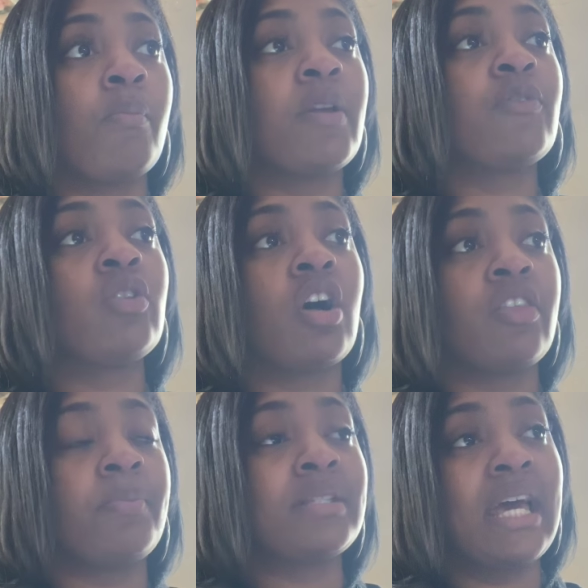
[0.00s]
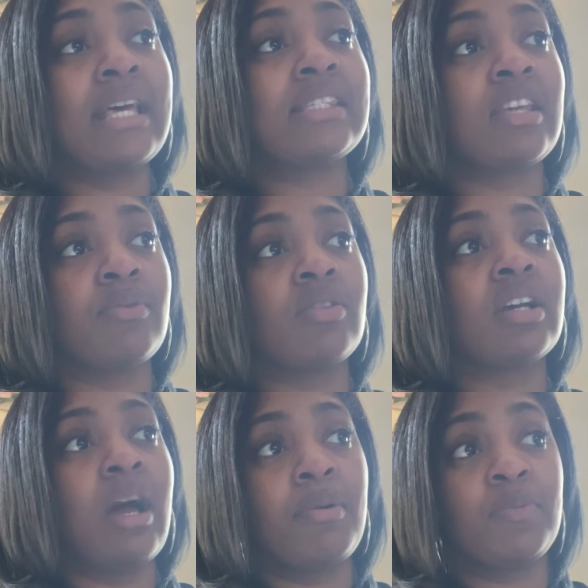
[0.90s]
but if you look on the potassium, you
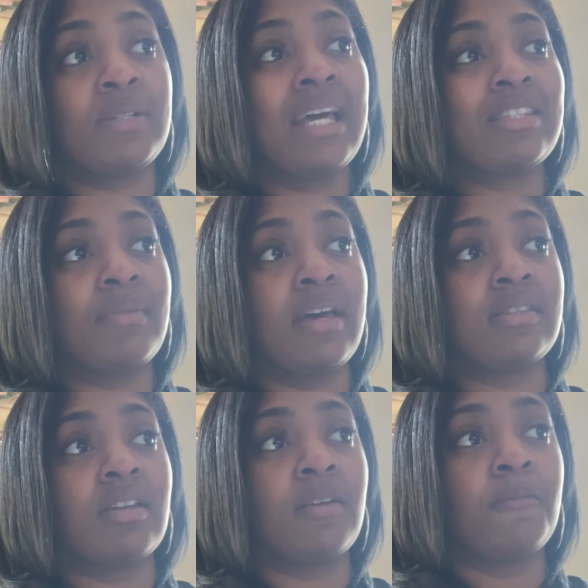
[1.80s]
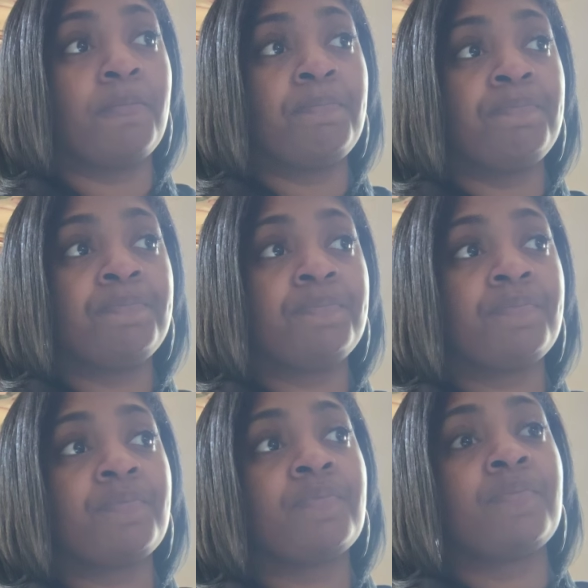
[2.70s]
look how much potassium it has in it.
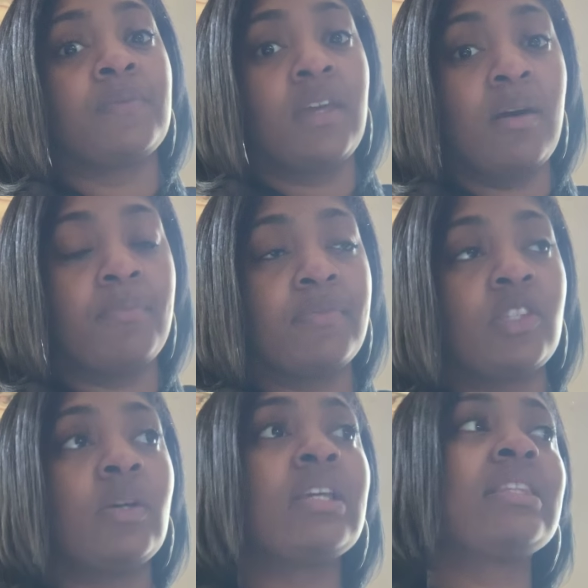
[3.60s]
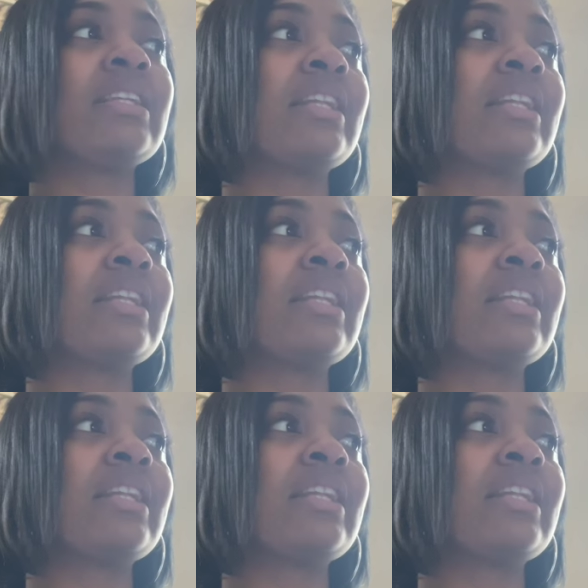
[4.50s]
Yep. So anything